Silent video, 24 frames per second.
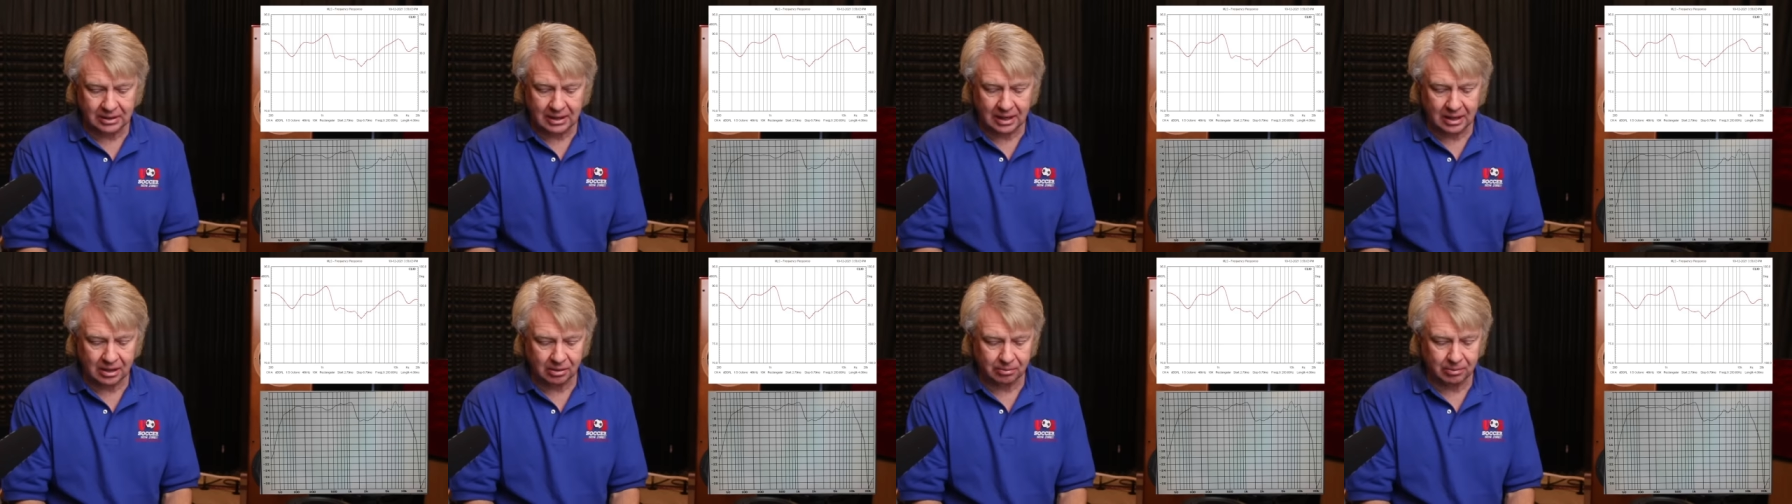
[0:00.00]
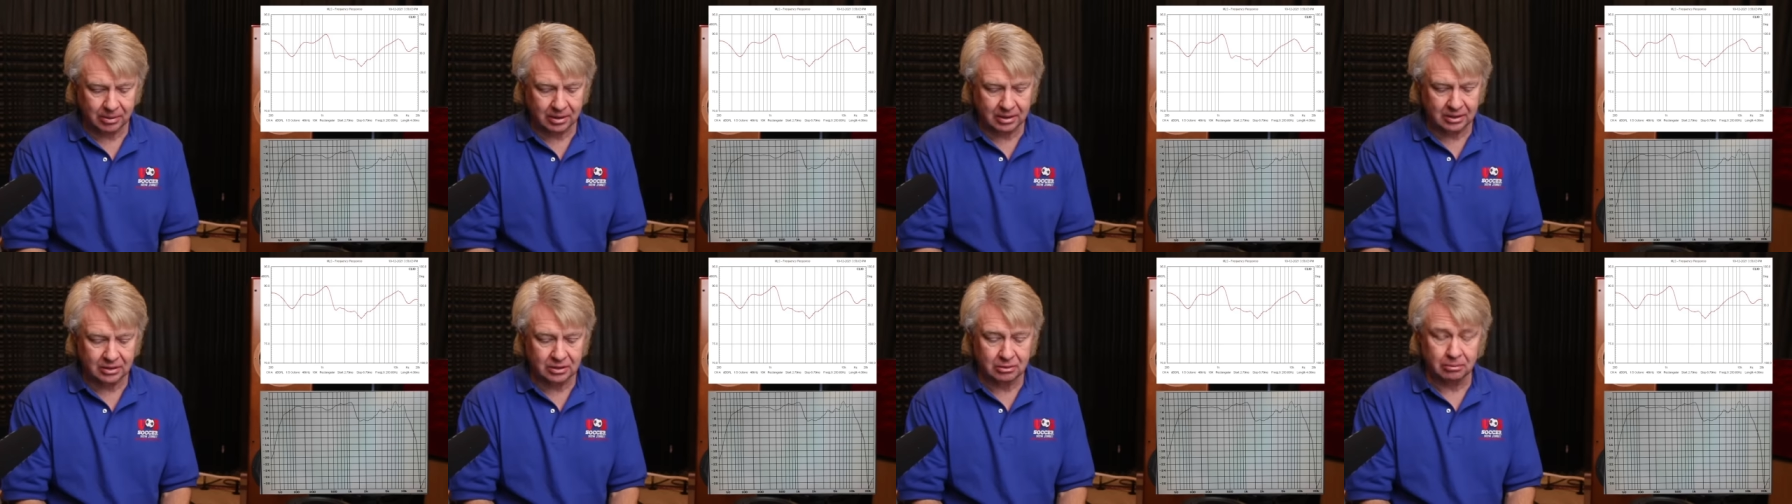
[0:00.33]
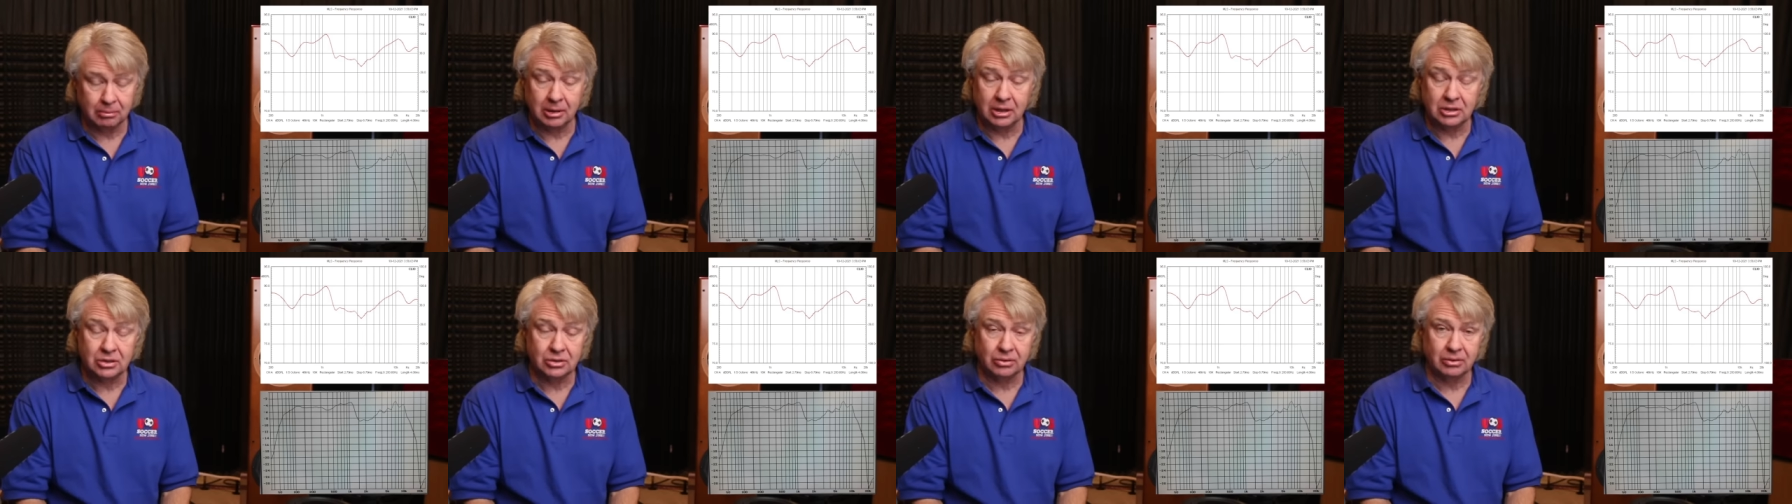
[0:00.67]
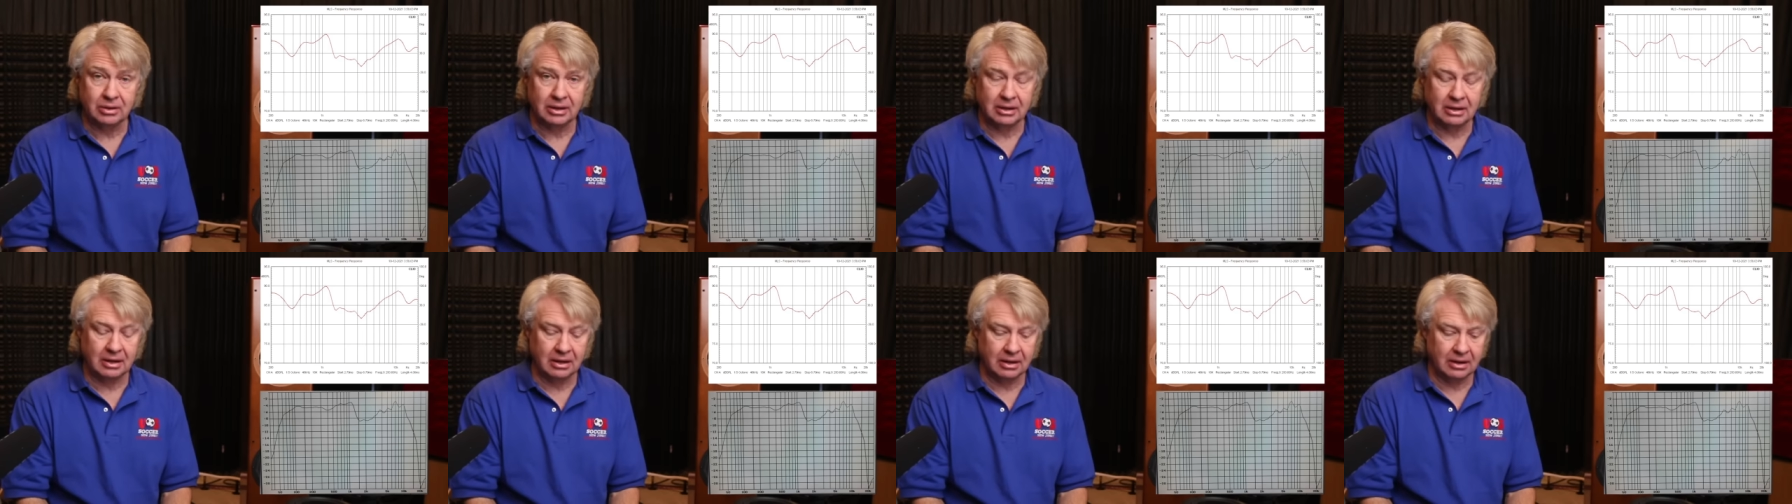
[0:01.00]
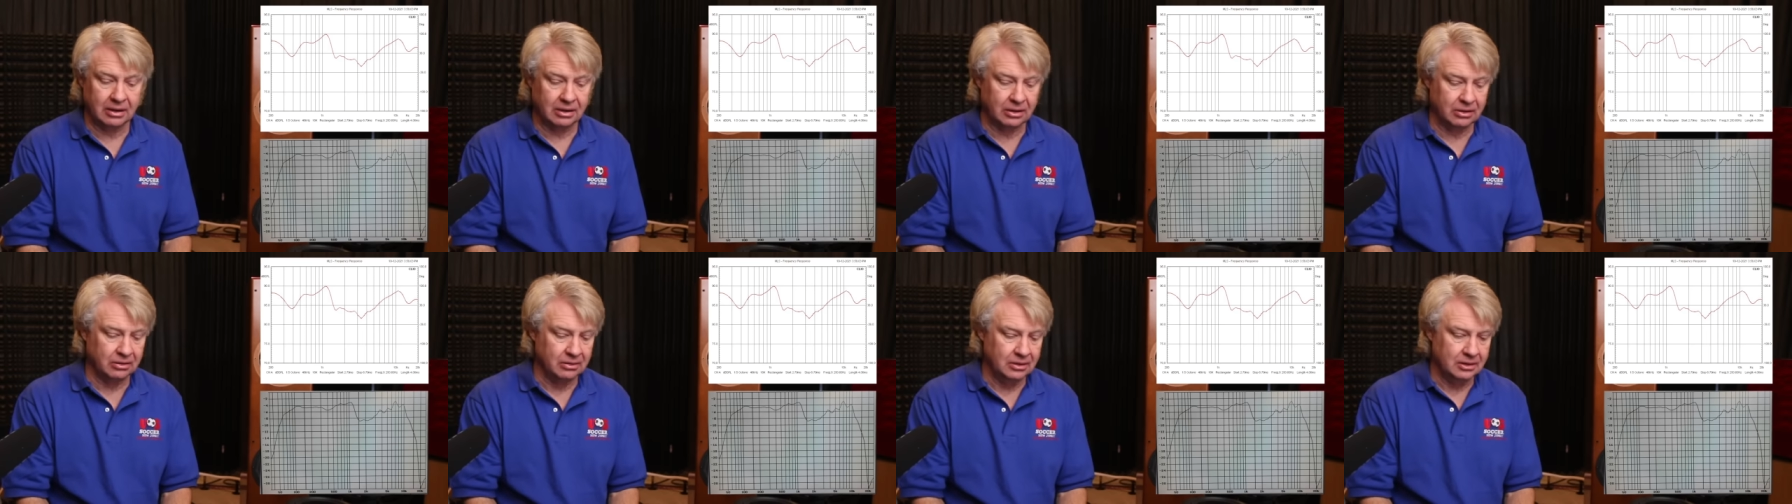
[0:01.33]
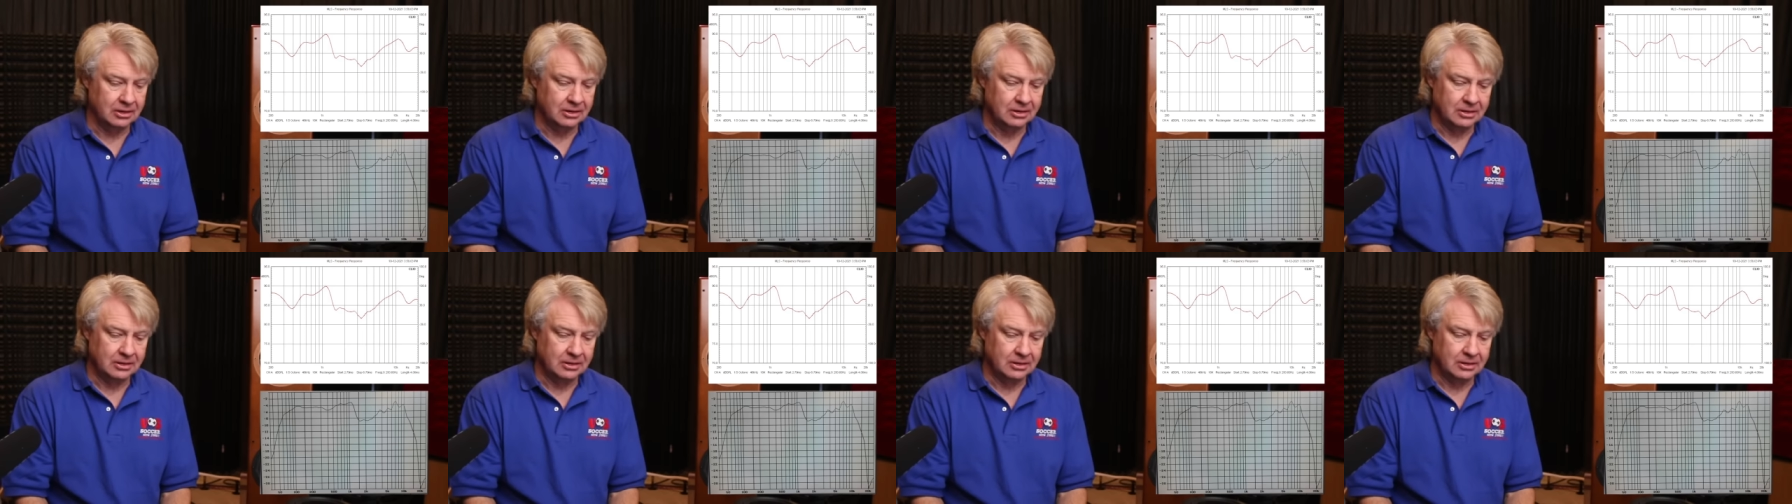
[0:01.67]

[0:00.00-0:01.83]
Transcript: calibrated to measure any higher